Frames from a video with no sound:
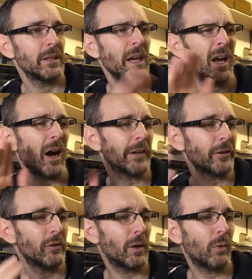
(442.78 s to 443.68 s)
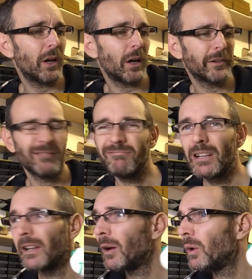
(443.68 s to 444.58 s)
Yeah, I didn't
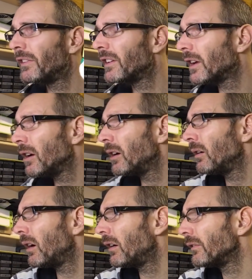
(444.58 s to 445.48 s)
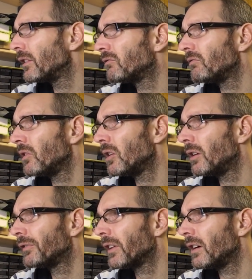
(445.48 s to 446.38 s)
really know where to go. On the
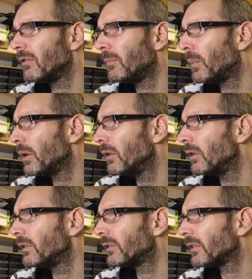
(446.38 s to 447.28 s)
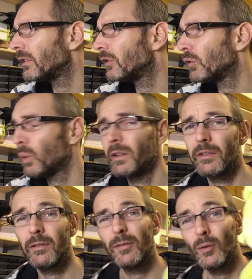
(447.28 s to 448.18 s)
draft, I've put
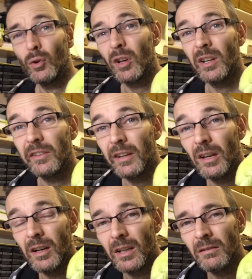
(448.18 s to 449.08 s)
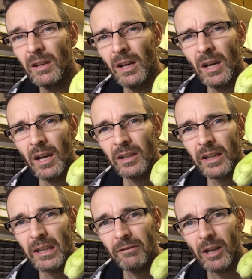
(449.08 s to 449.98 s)
$24.99.
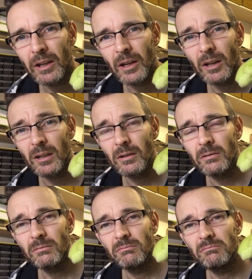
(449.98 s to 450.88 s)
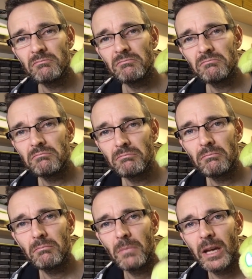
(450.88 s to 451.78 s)
Give it a go.
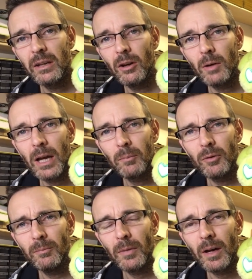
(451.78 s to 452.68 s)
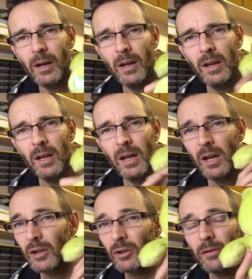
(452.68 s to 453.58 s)
May not happen, but
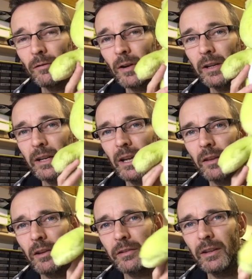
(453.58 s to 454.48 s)
couldn't find any others.